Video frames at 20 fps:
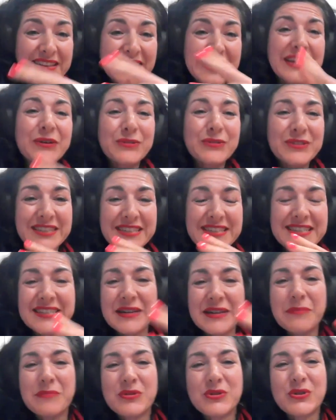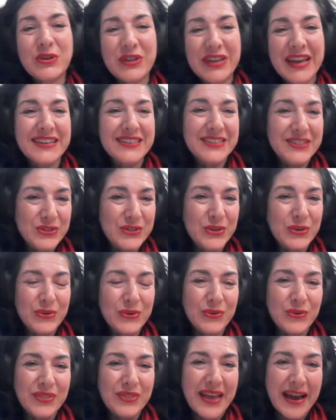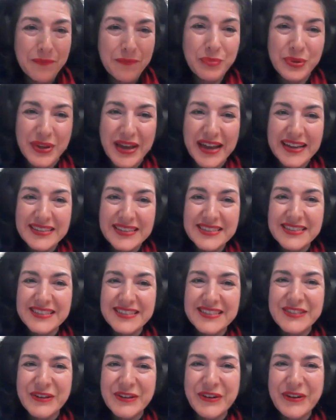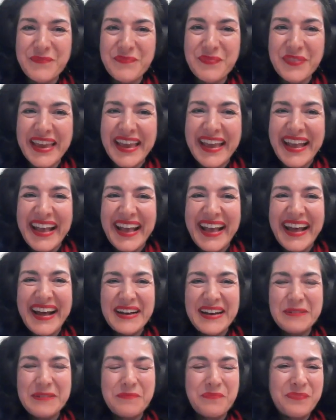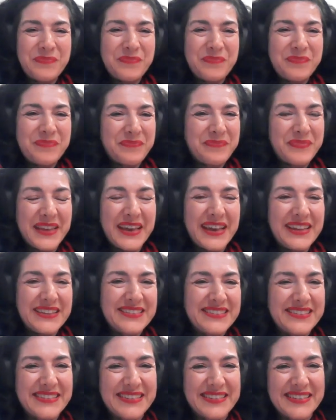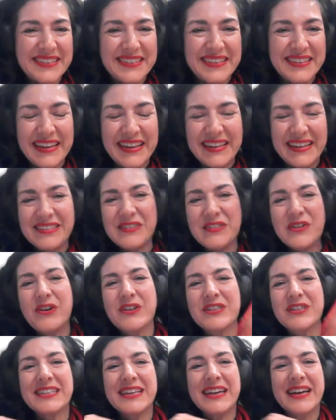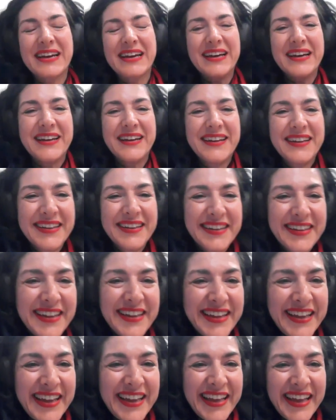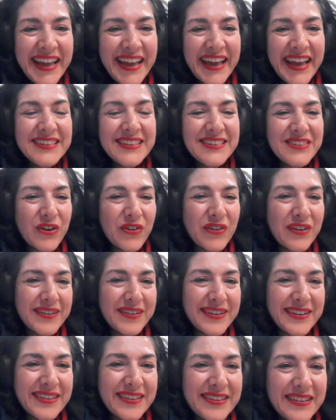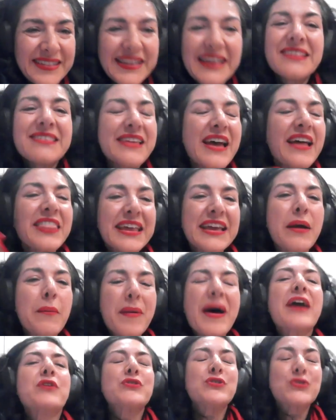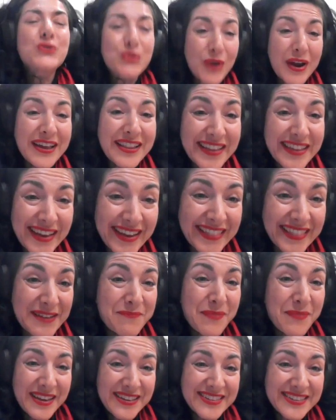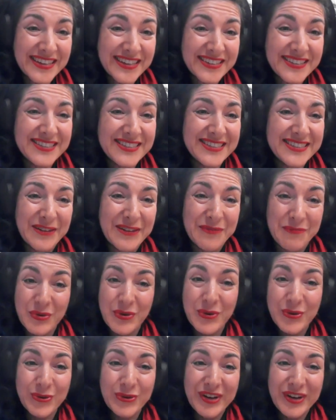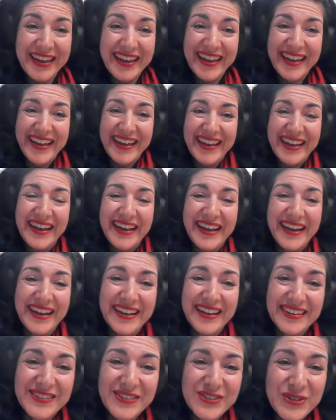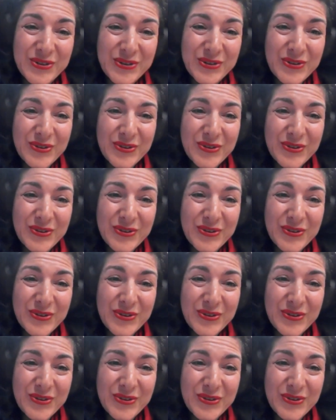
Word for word: the legal system to get to that place. So um, it's it's not uh, it's not there's nothing about Australia that makes us immune uh, to